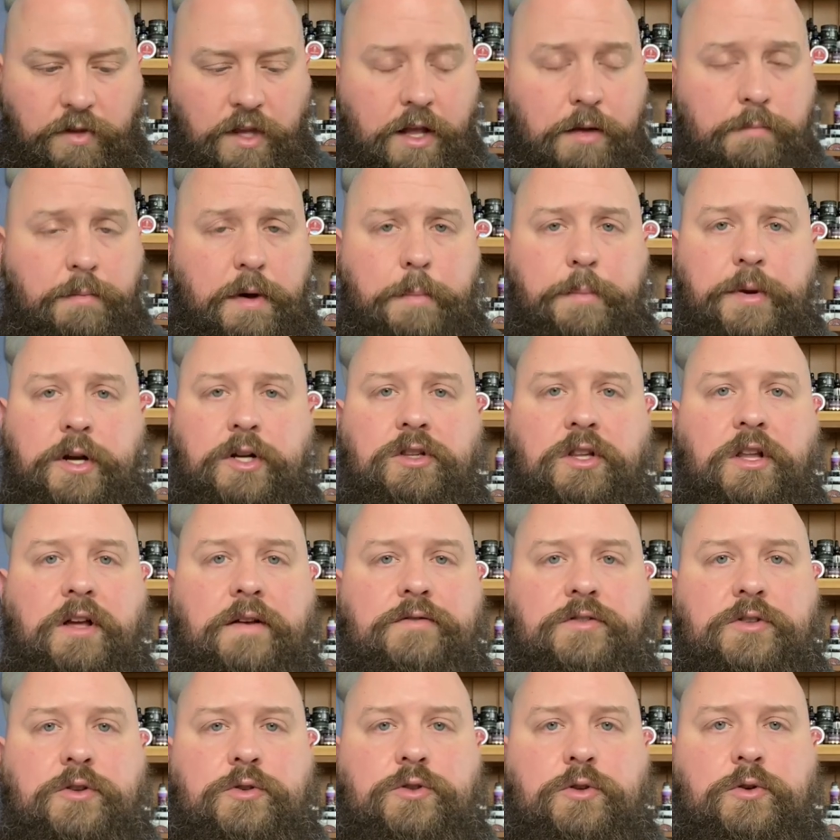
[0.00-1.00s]
My beard
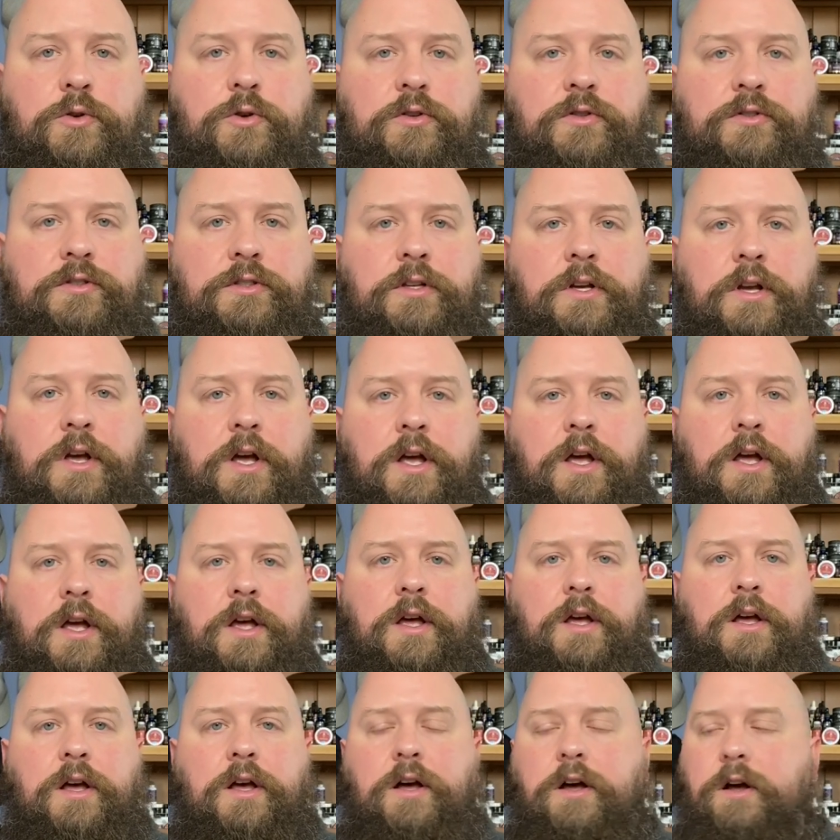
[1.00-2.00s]
loves those oils.
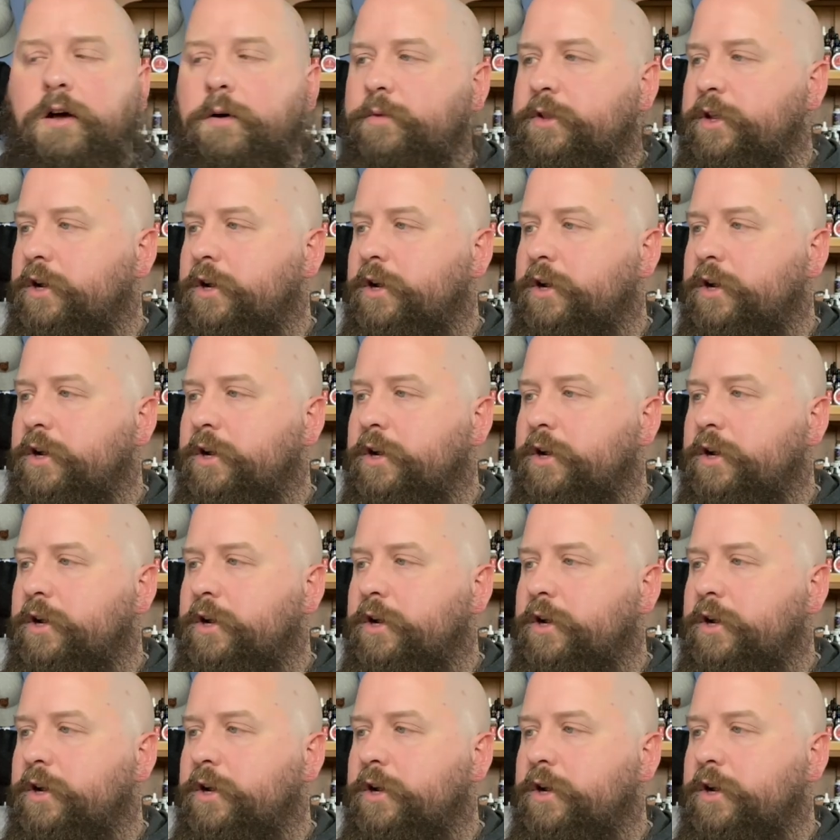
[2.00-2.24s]
Um,